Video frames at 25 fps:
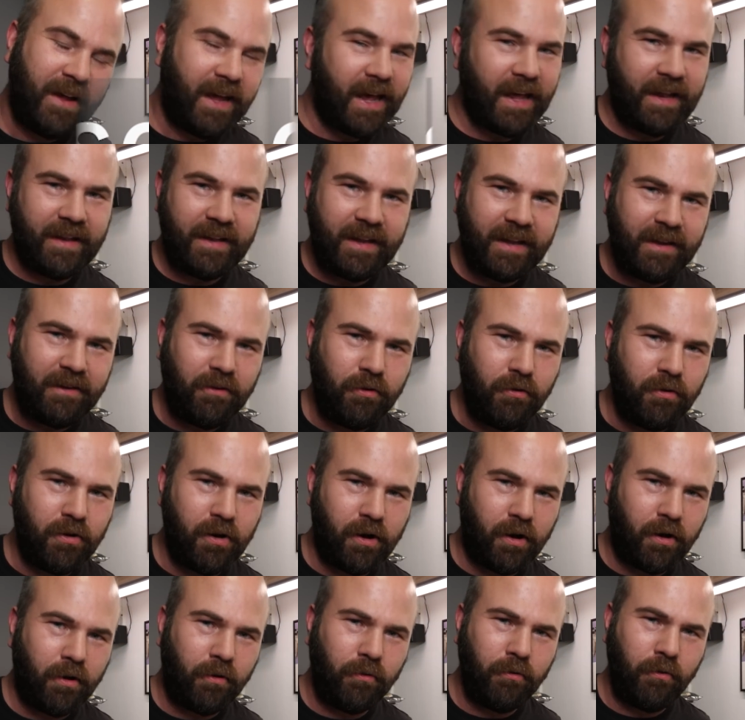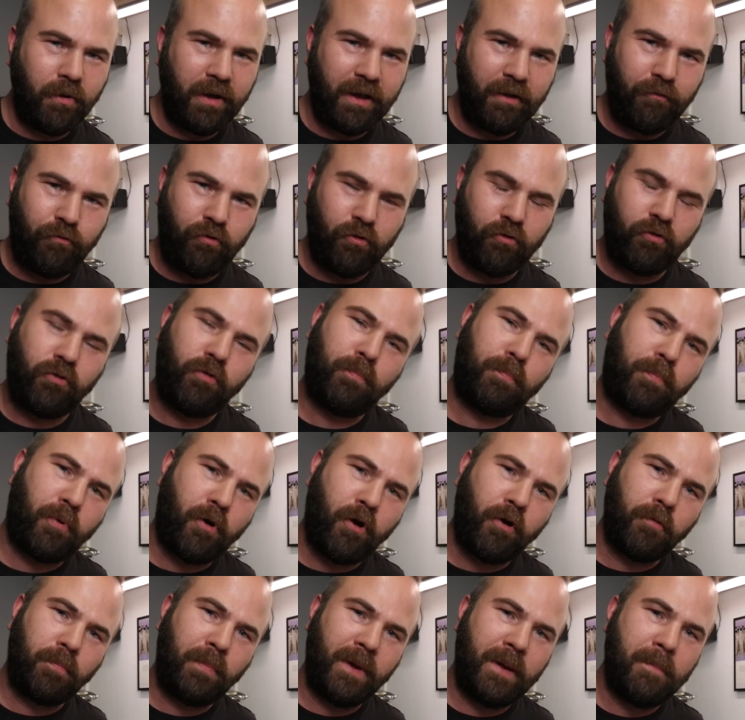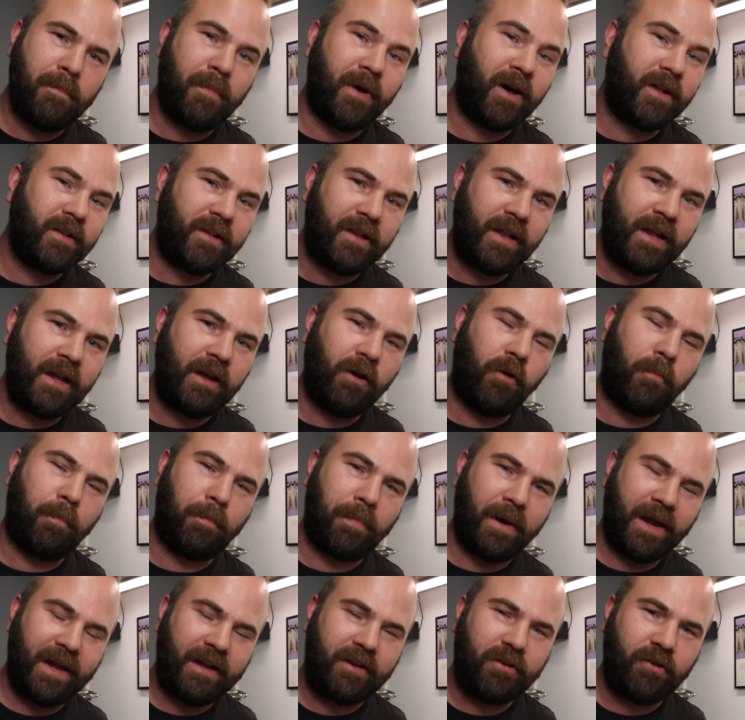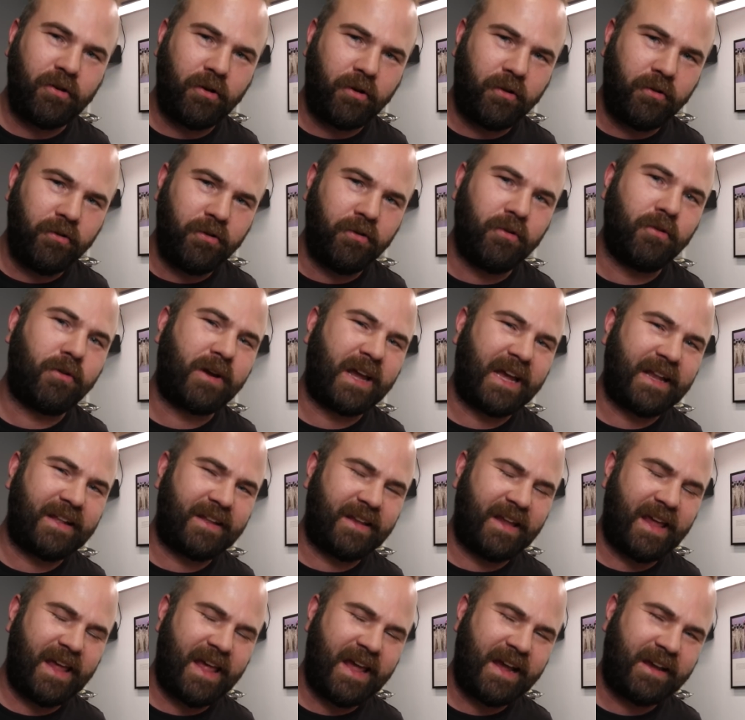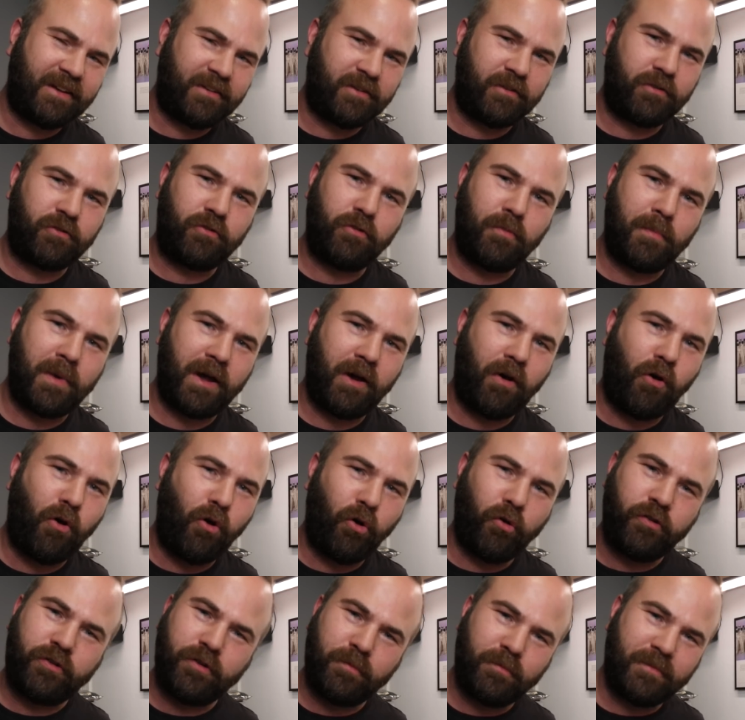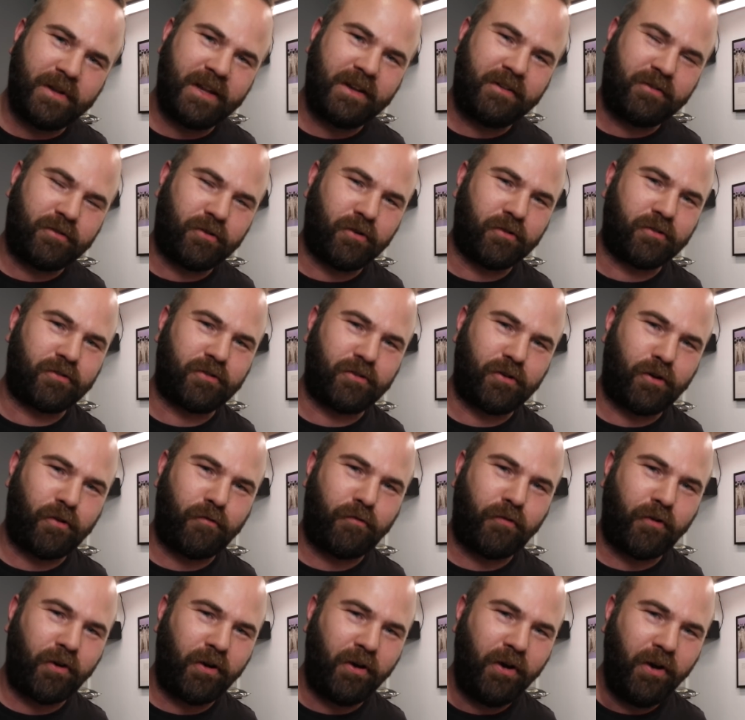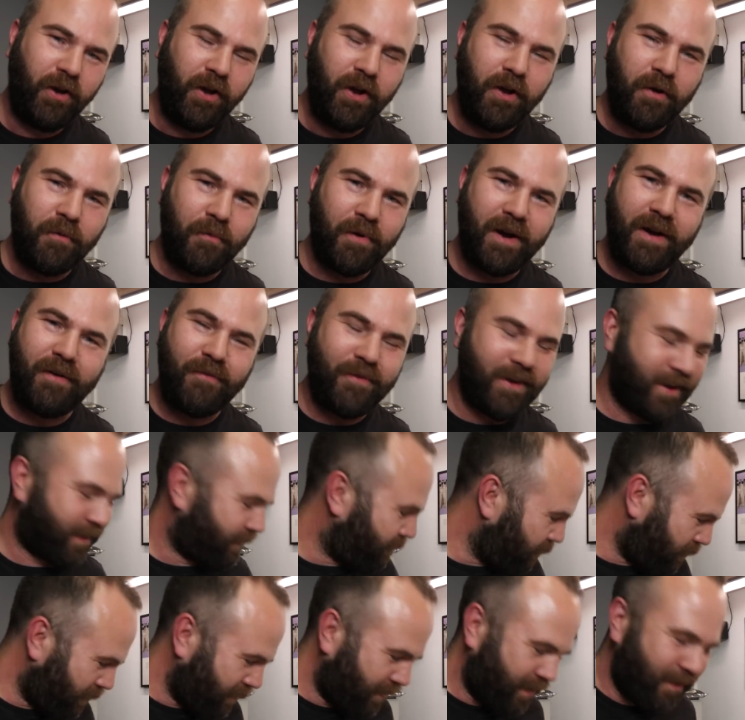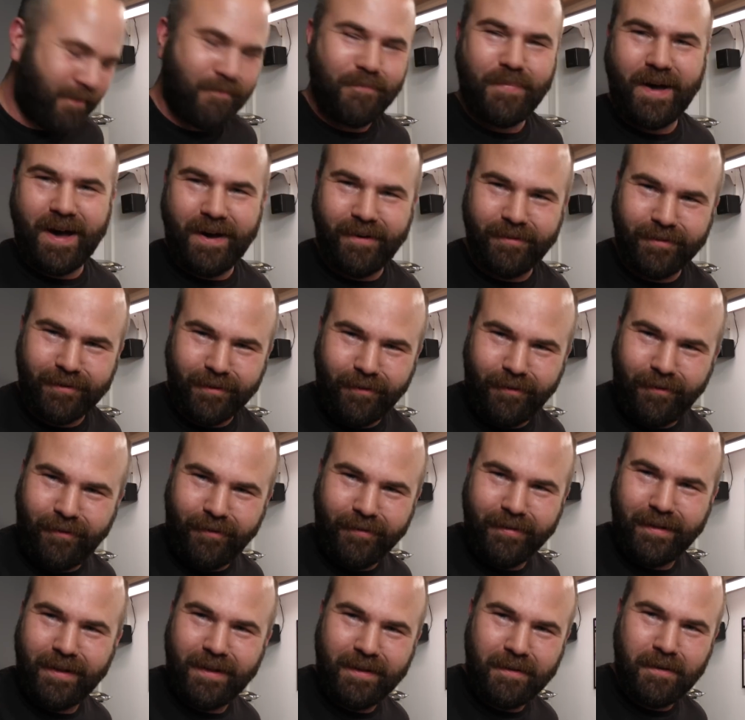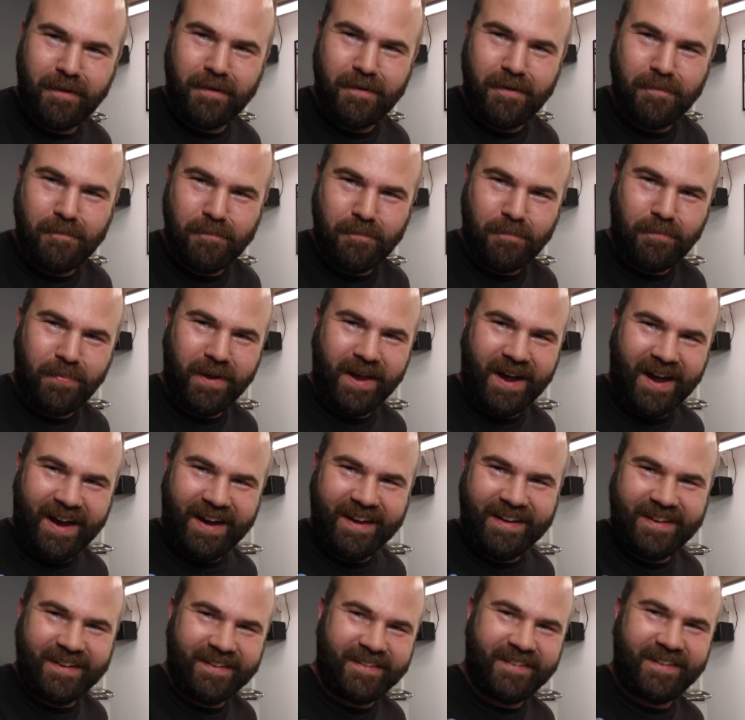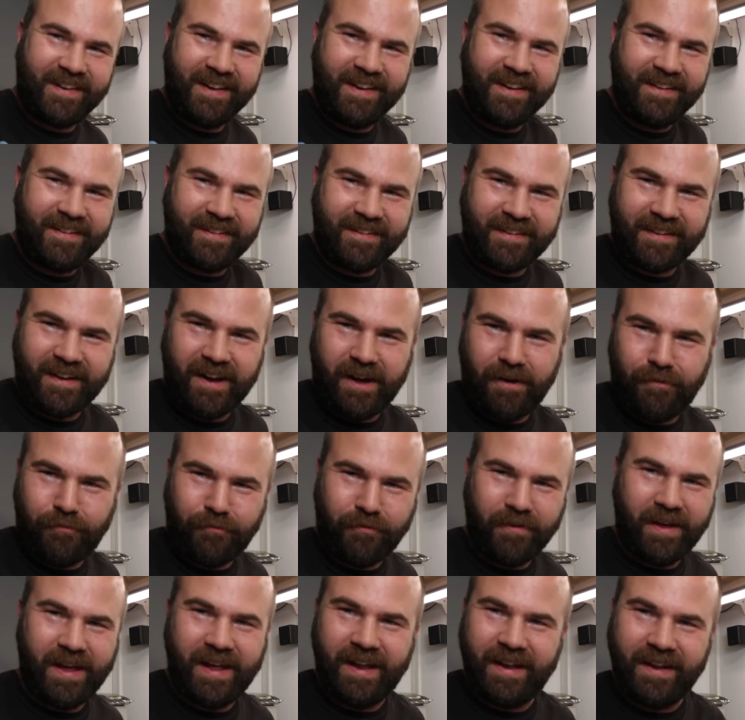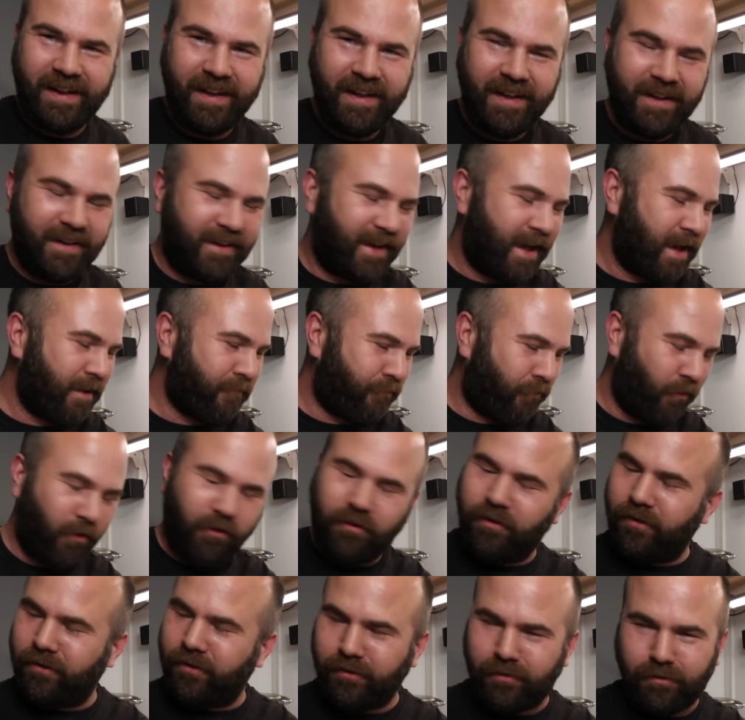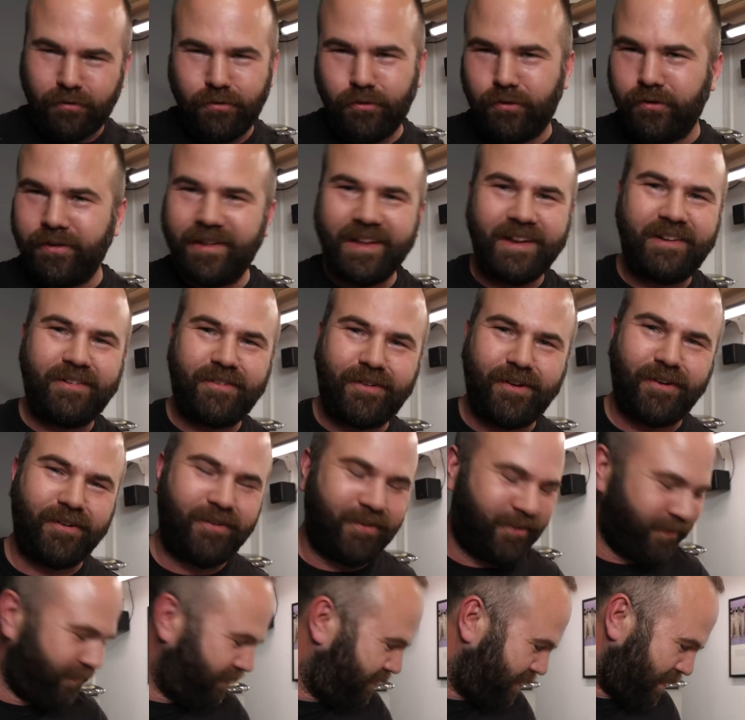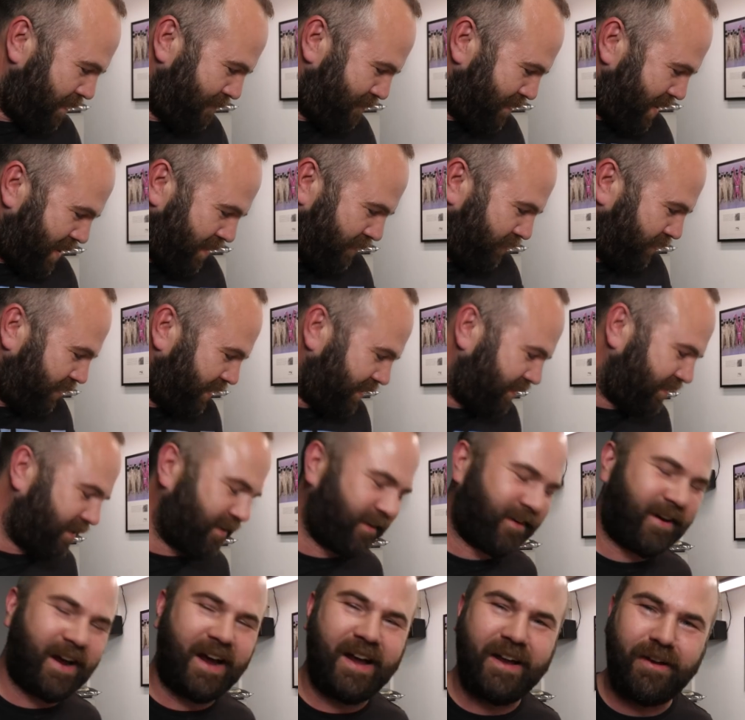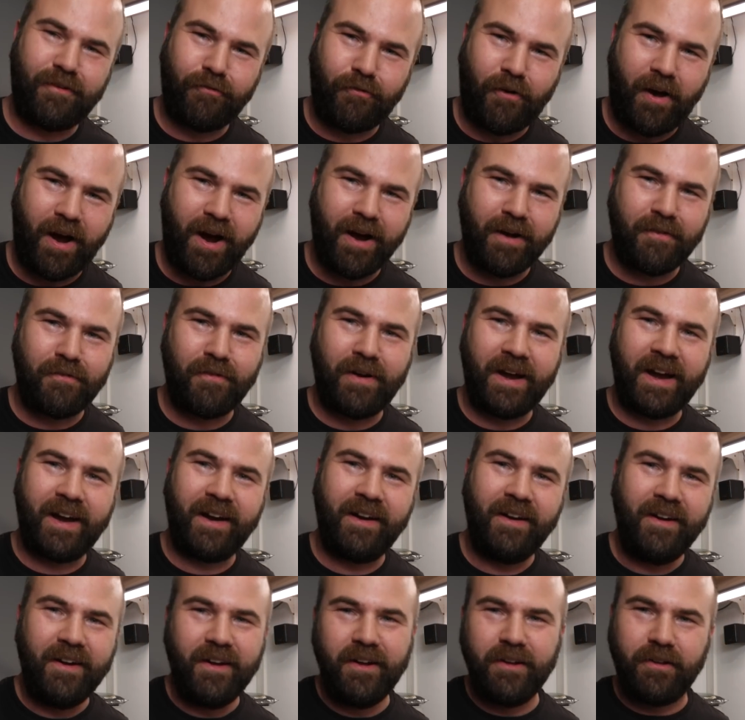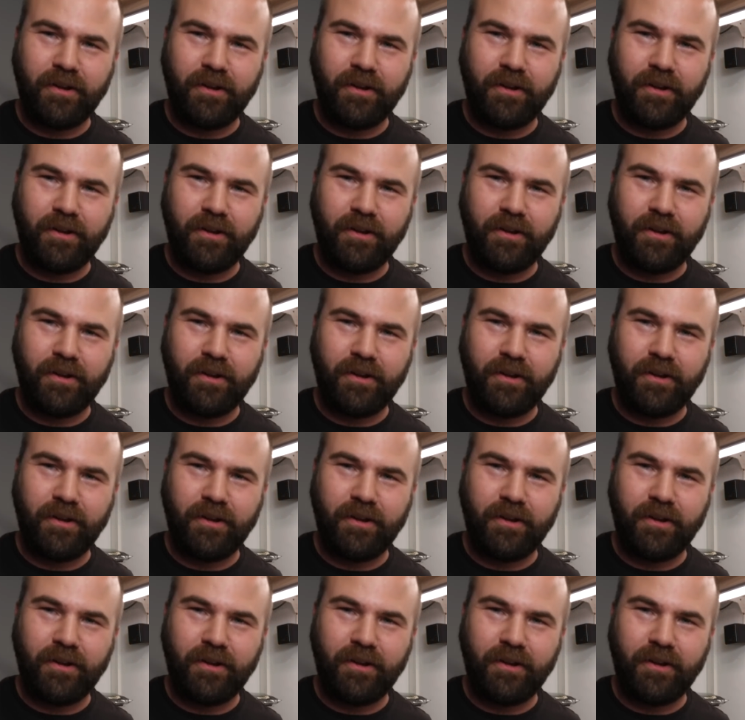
And did you know, if you support me monthly on Patreon, you get access to my awesome Discord server, where we talk about all the behind-the-scenes stuff and have cool discussions about this kind of hardware.